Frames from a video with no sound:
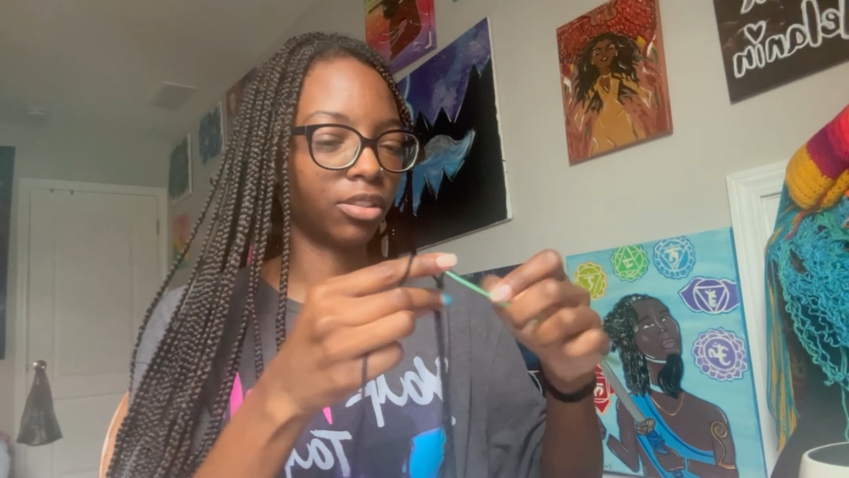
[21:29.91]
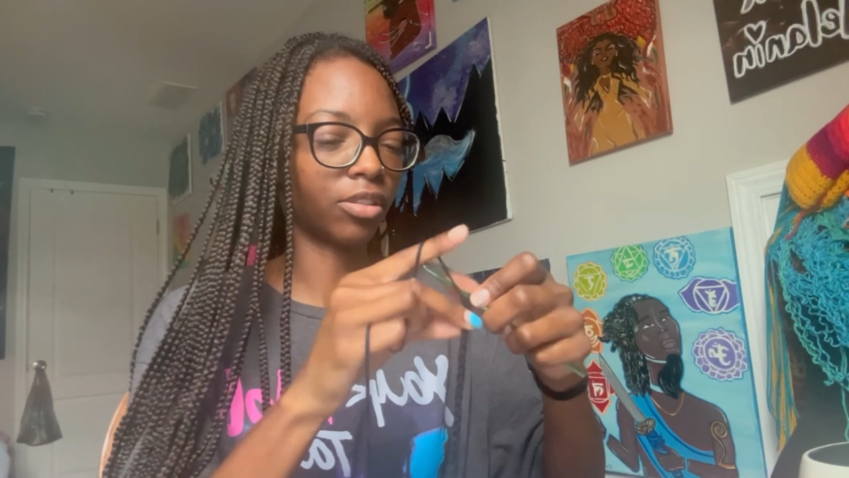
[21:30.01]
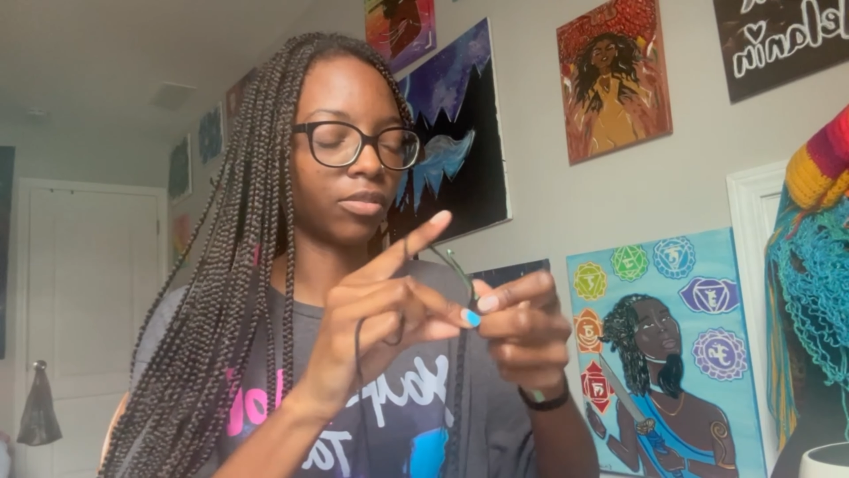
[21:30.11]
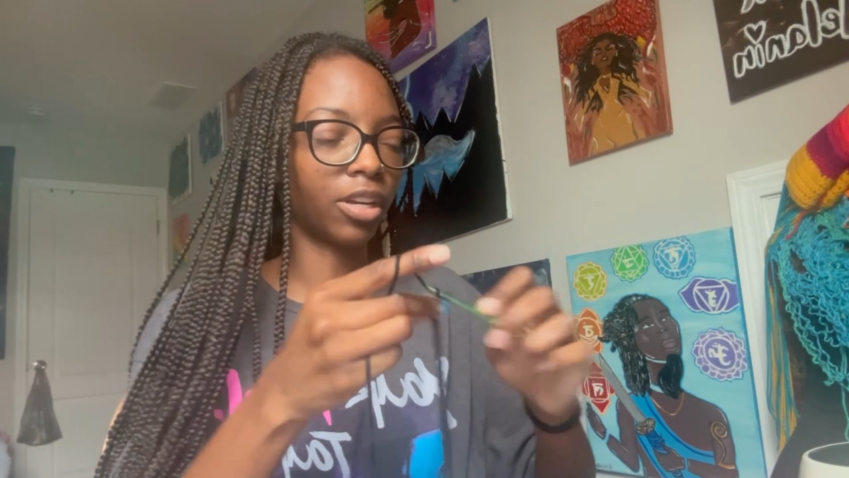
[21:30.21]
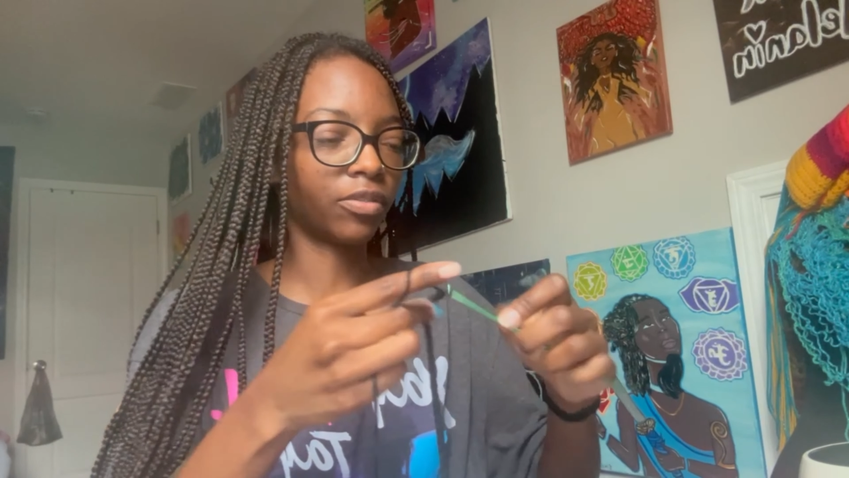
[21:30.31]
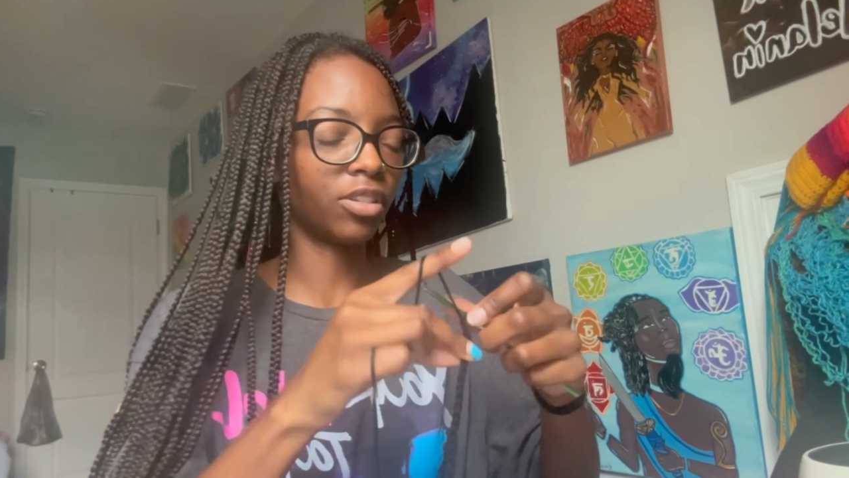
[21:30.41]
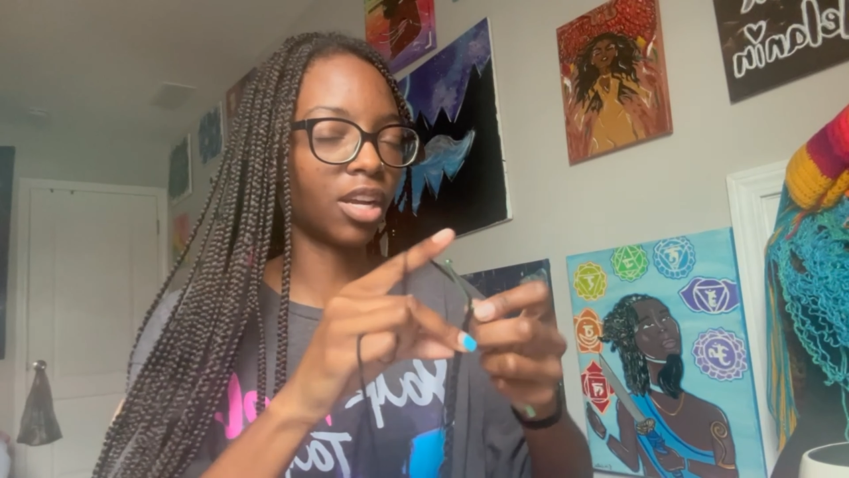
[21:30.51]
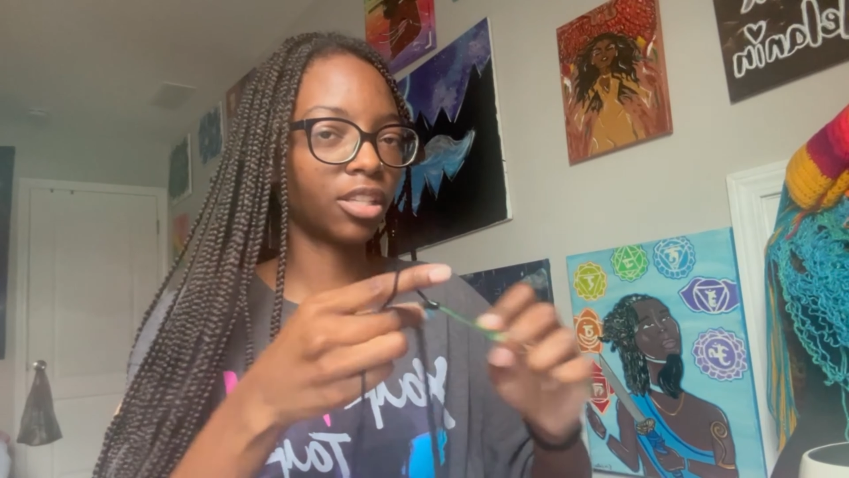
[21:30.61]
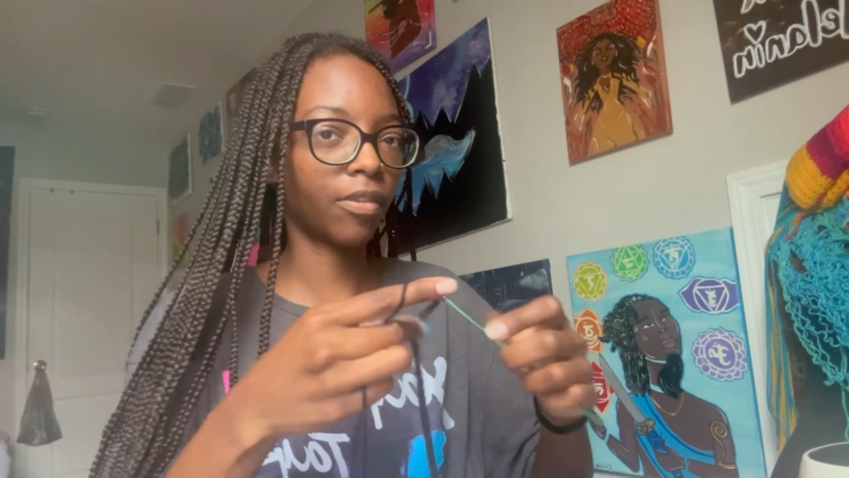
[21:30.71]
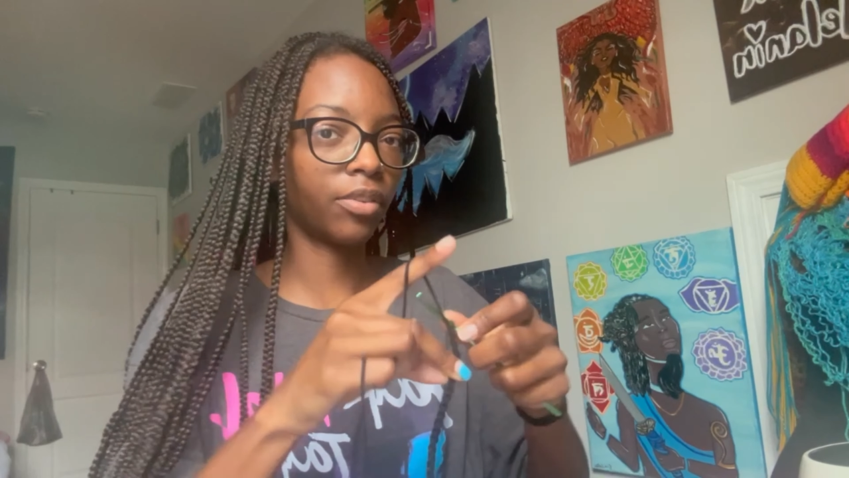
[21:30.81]
So if you
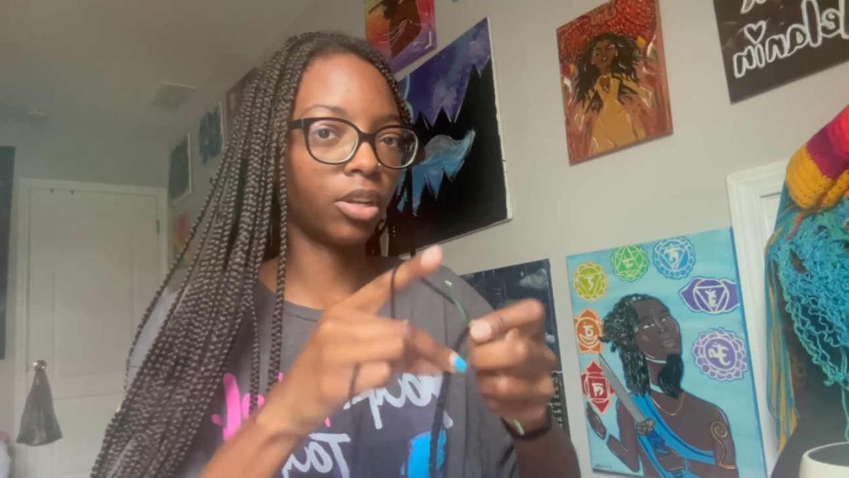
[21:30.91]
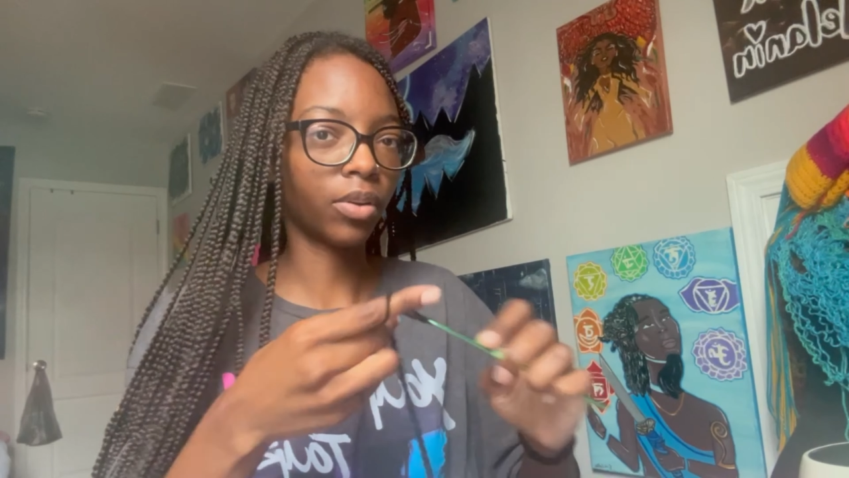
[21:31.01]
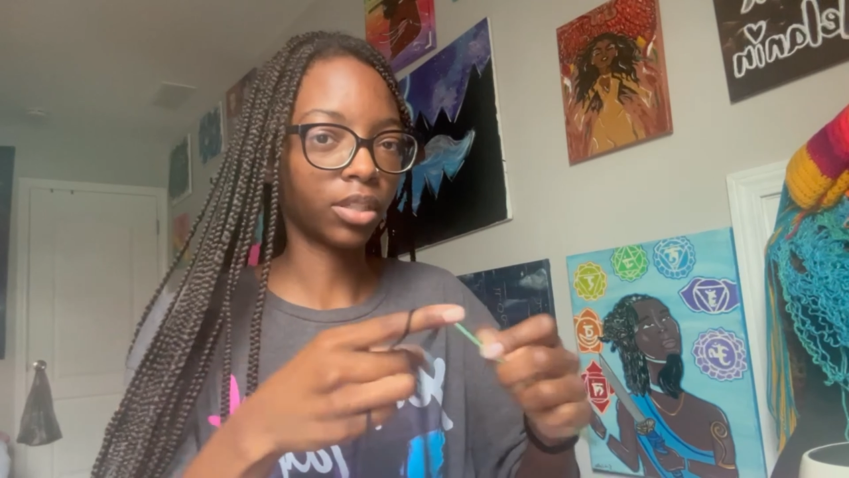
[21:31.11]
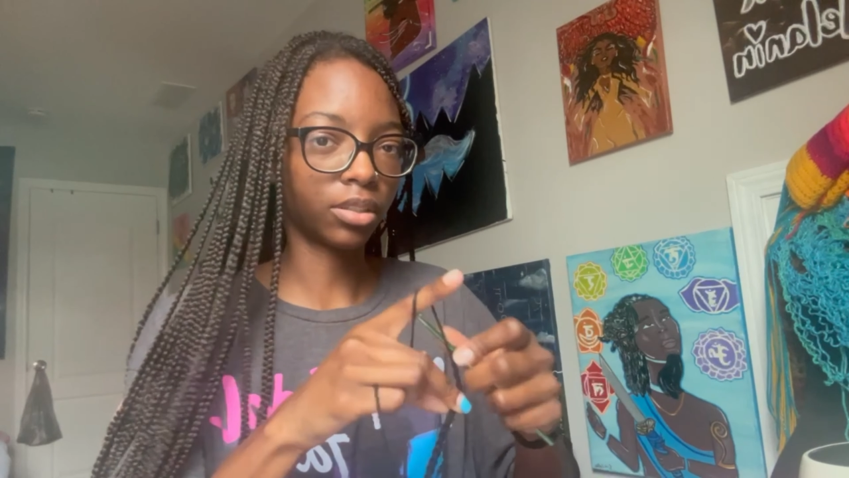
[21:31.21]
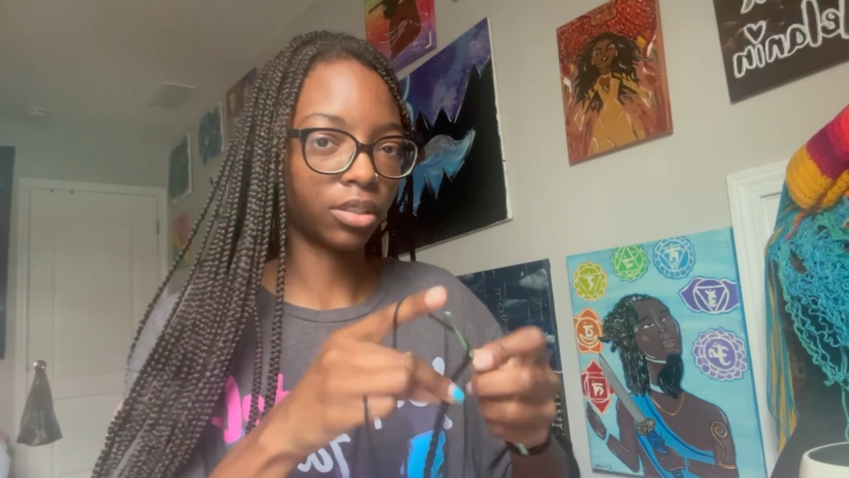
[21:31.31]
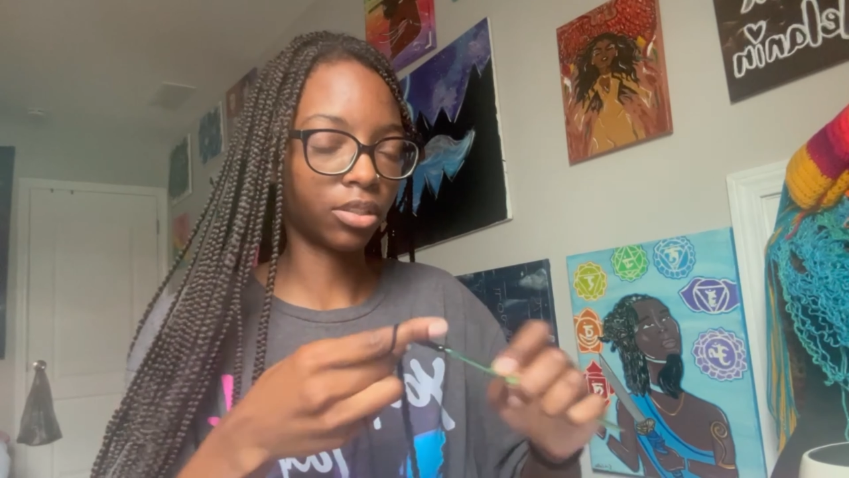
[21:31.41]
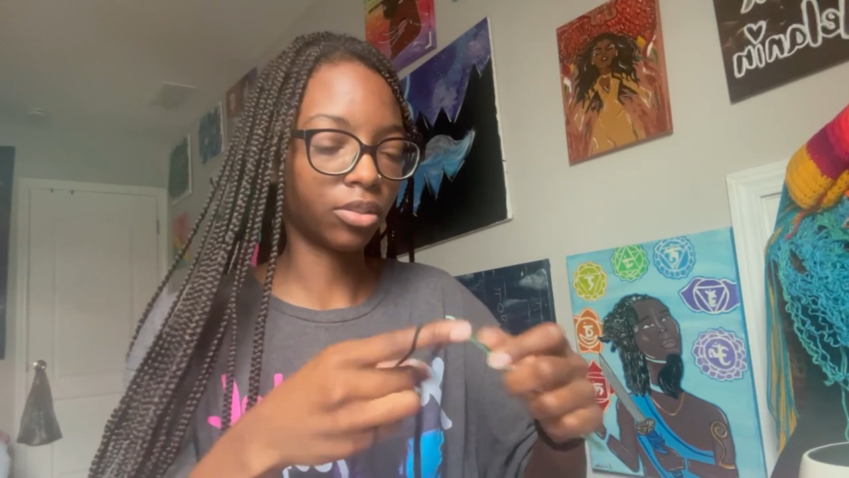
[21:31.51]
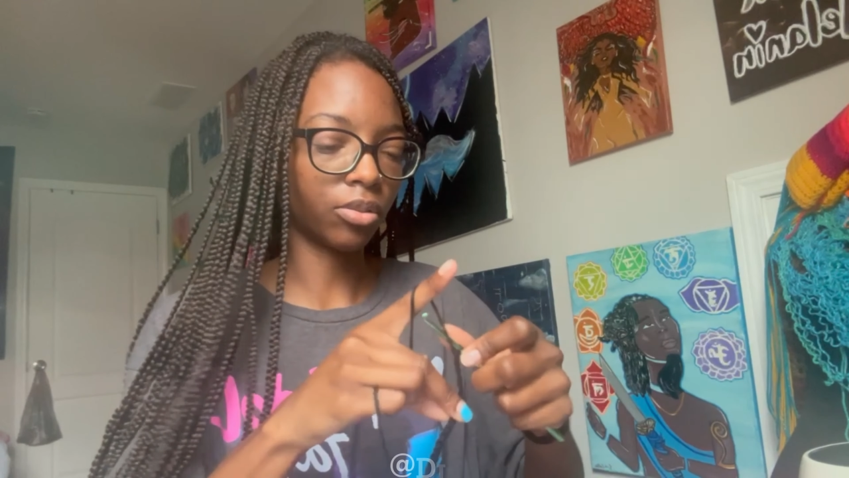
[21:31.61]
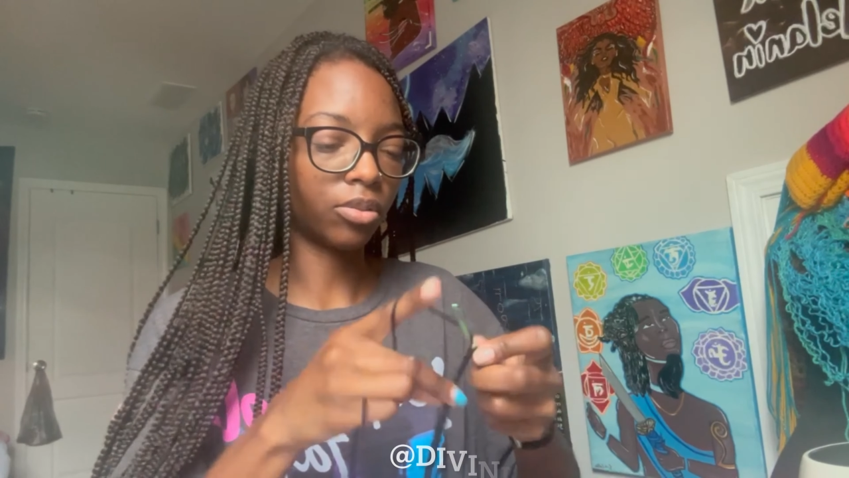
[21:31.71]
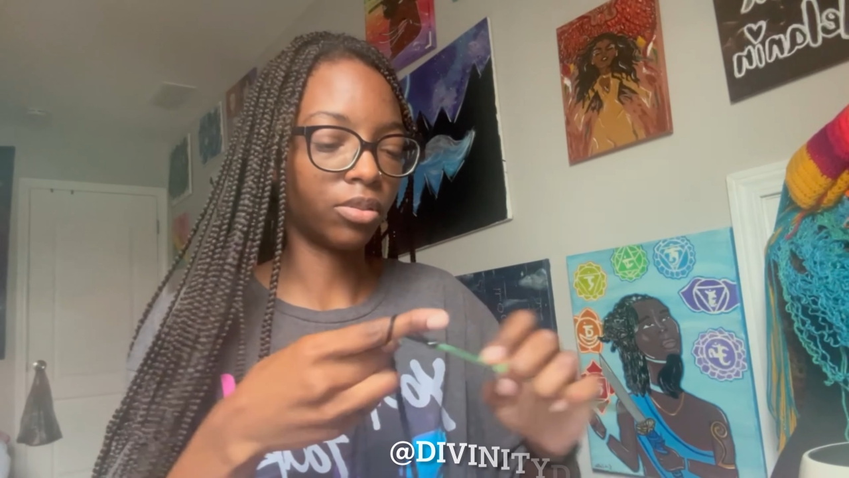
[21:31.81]
guys have any questions
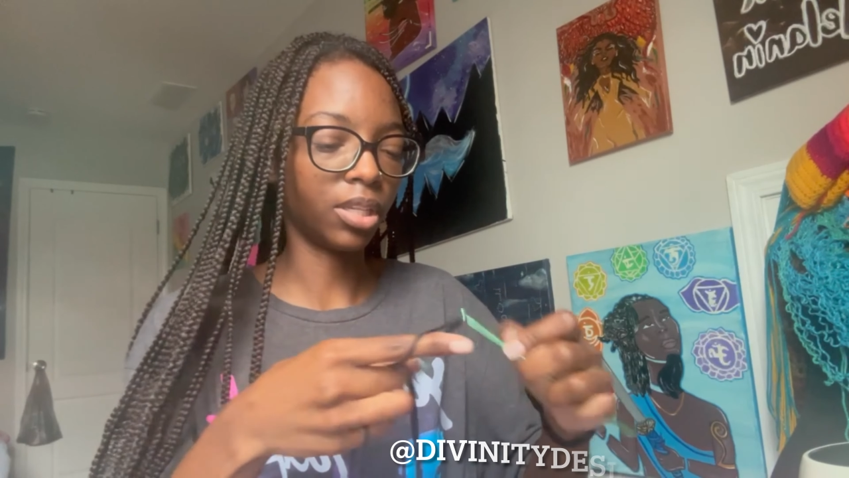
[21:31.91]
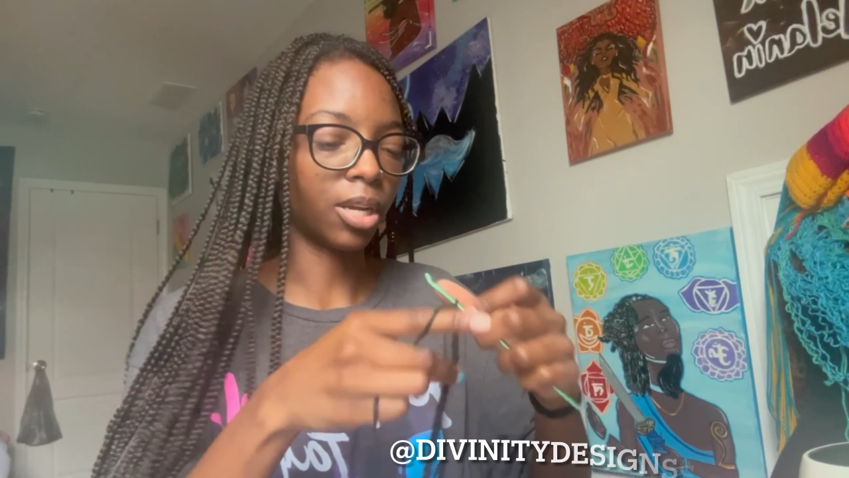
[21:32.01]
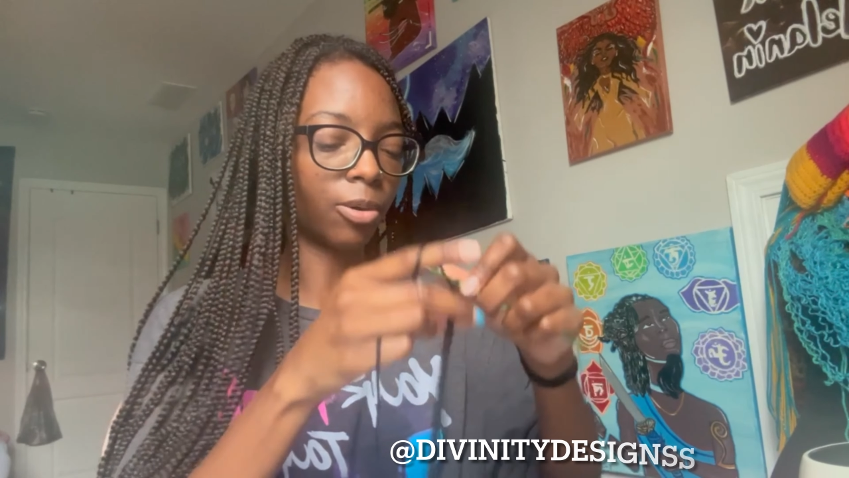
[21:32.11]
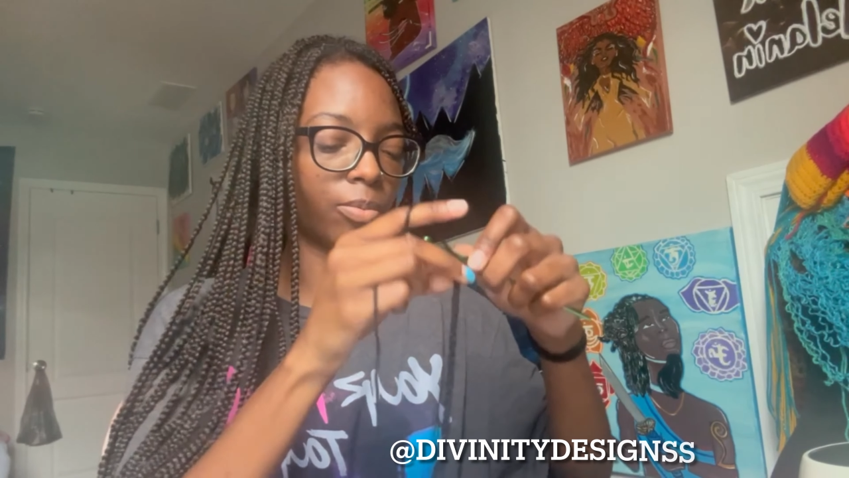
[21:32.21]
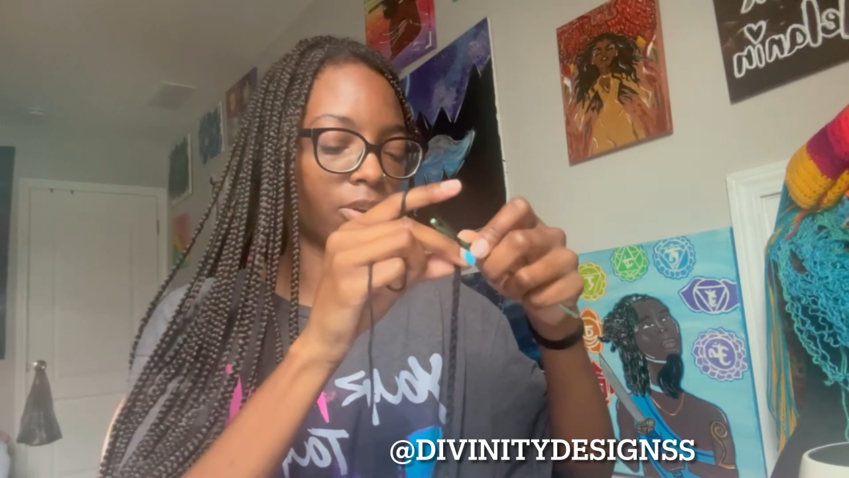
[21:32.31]
or you need help